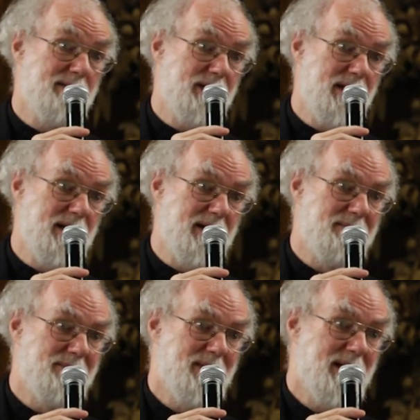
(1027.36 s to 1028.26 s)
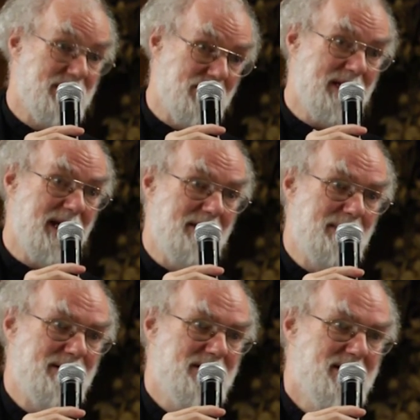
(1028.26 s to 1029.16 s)
of the year, as you say,
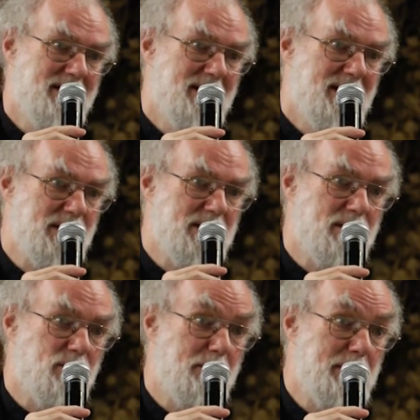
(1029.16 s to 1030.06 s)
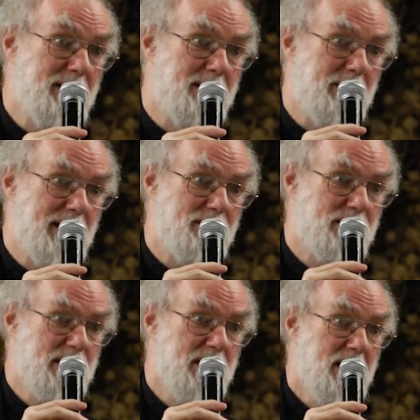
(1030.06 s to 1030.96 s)
about Eastern European
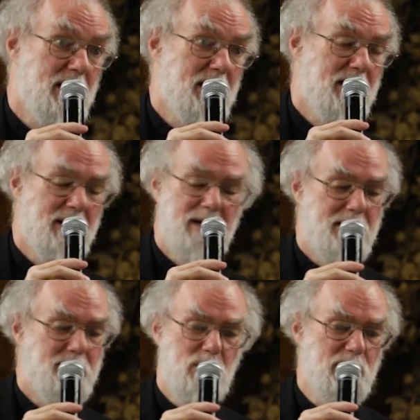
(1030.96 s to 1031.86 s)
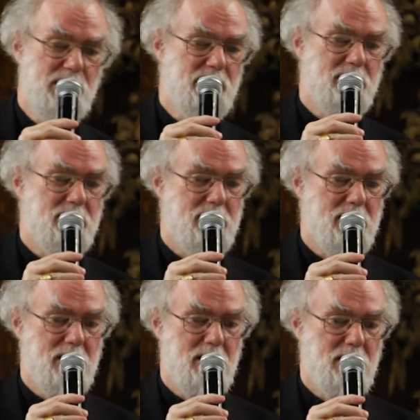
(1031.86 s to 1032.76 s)
migrants, was
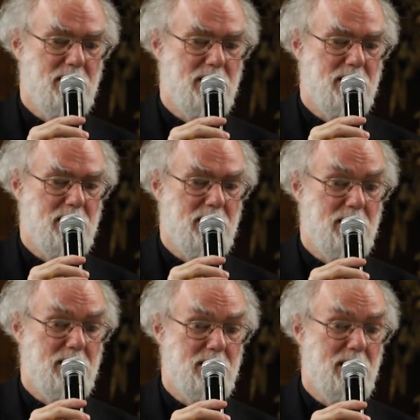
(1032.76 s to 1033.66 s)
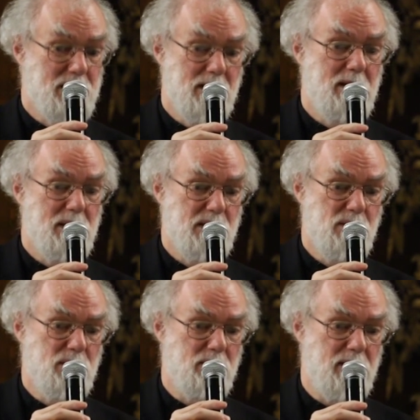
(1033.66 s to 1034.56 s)
utterly
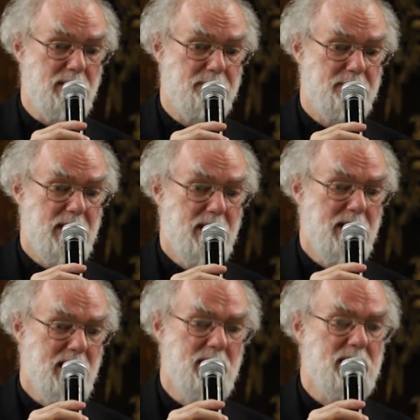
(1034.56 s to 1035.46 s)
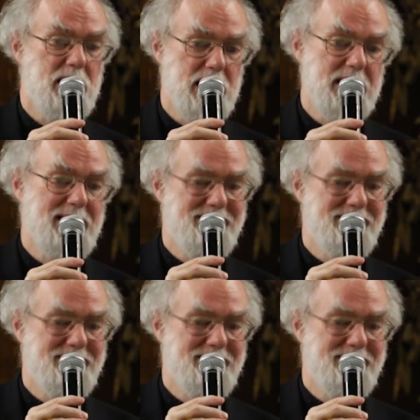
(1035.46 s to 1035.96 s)
extraordinary. Again,